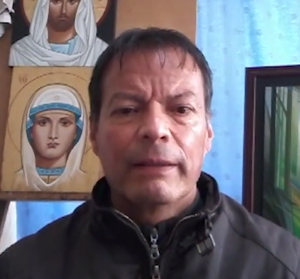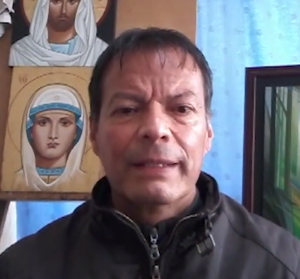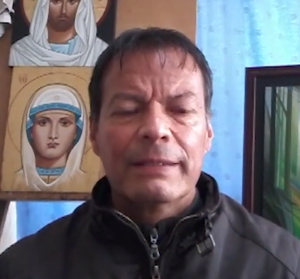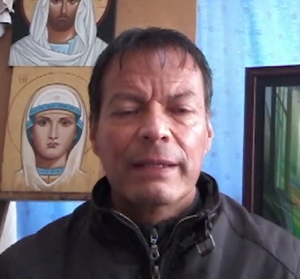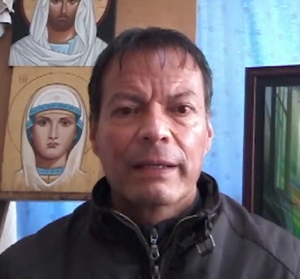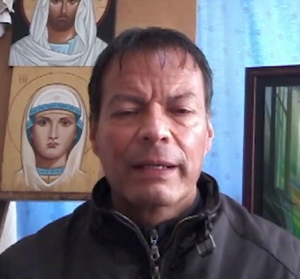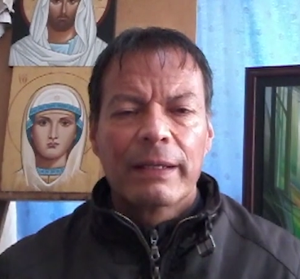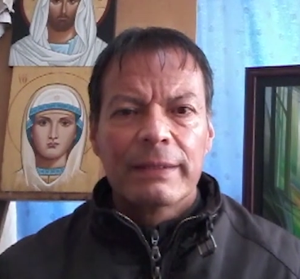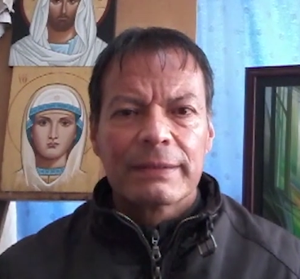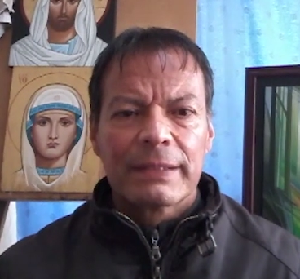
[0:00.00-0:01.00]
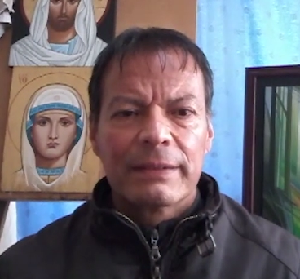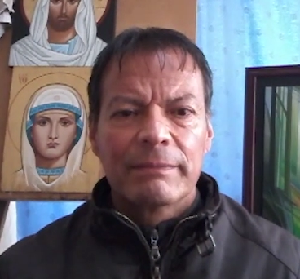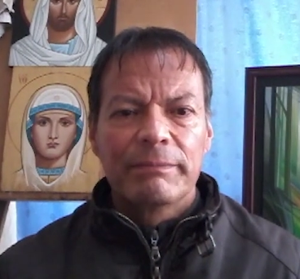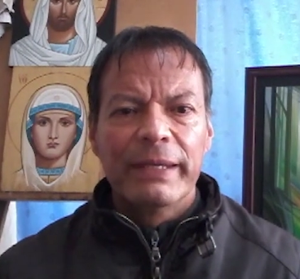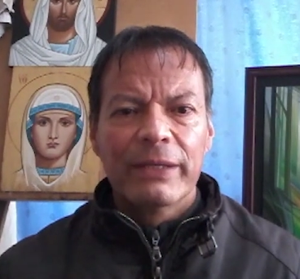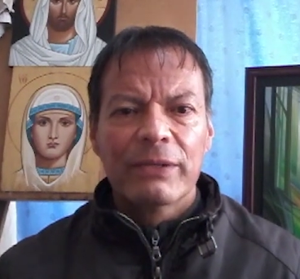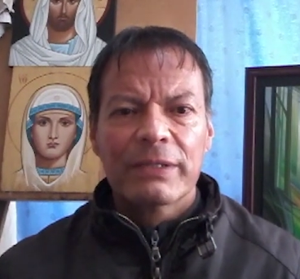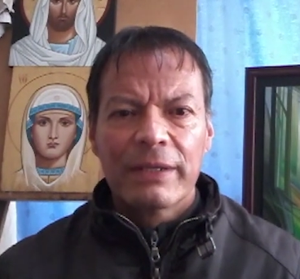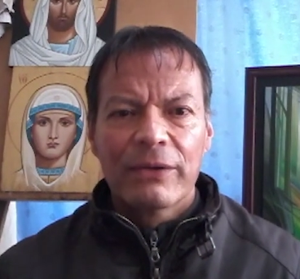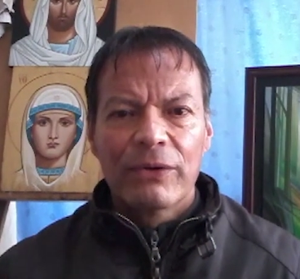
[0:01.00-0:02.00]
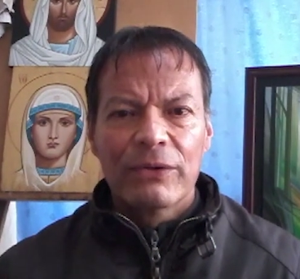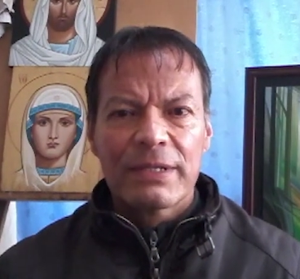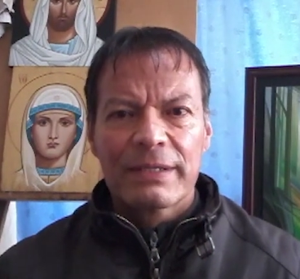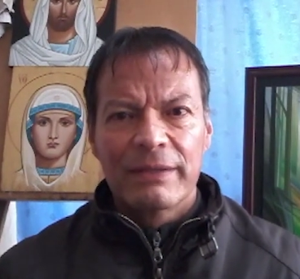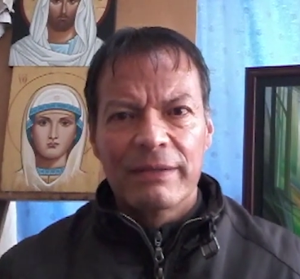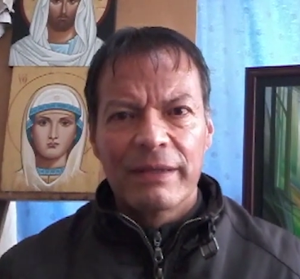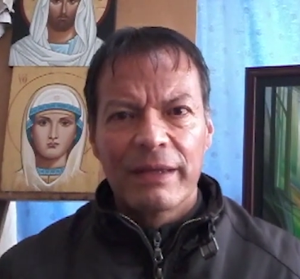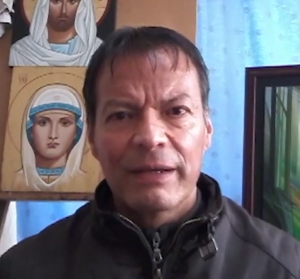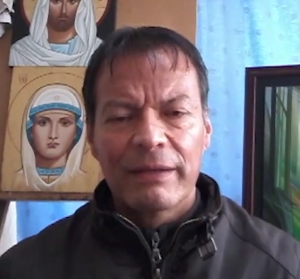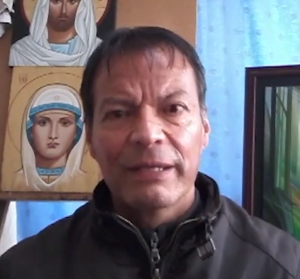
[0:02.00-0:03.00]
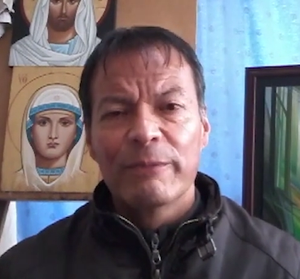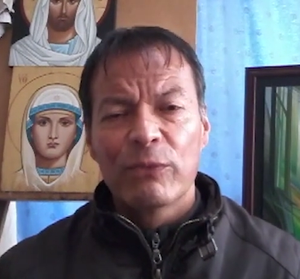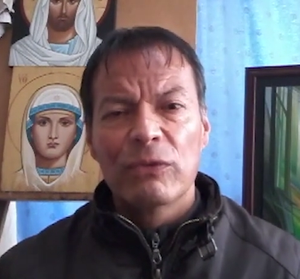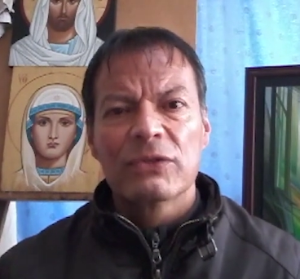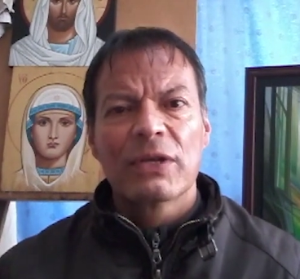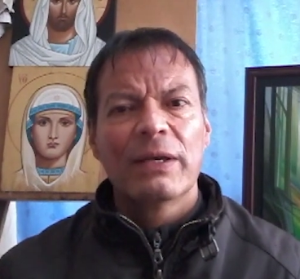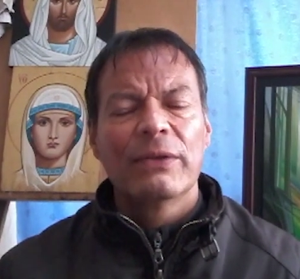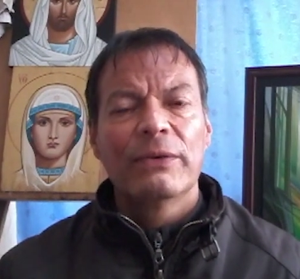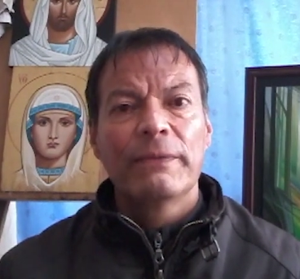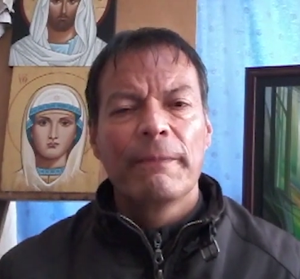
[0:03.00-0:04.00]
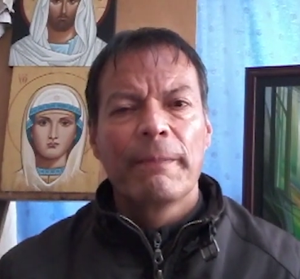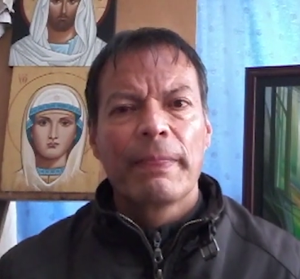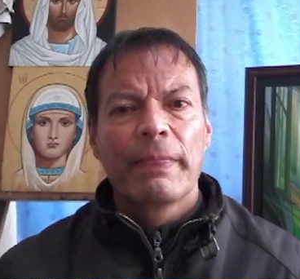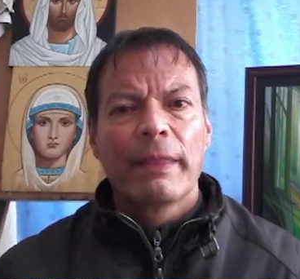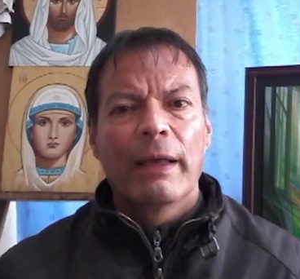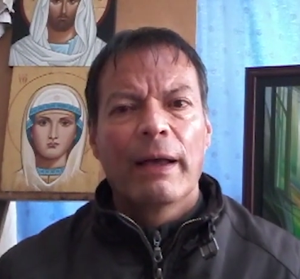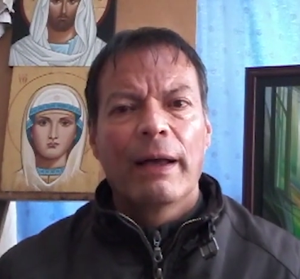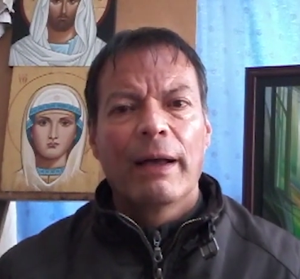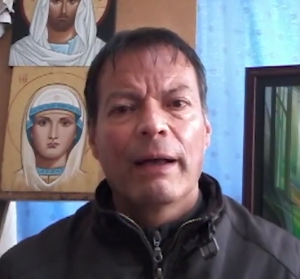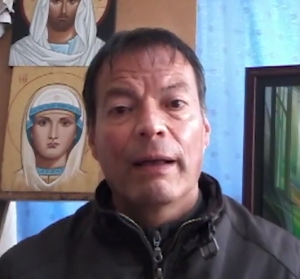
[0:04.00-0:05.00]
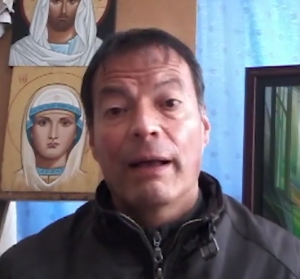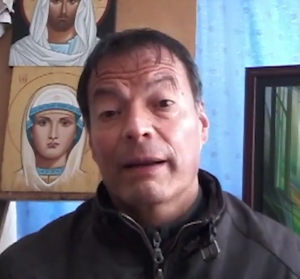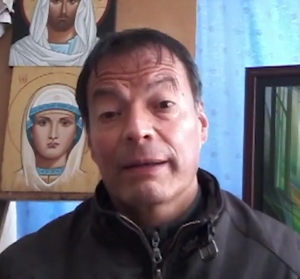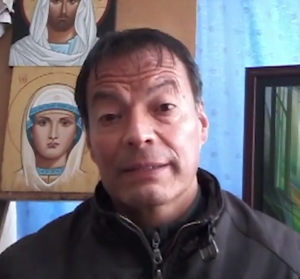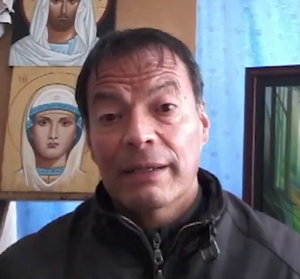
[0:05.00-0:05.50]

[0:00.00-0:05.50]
Speaker 1: There's something about religious icons that draws people closer to God, closer to the church. That's been my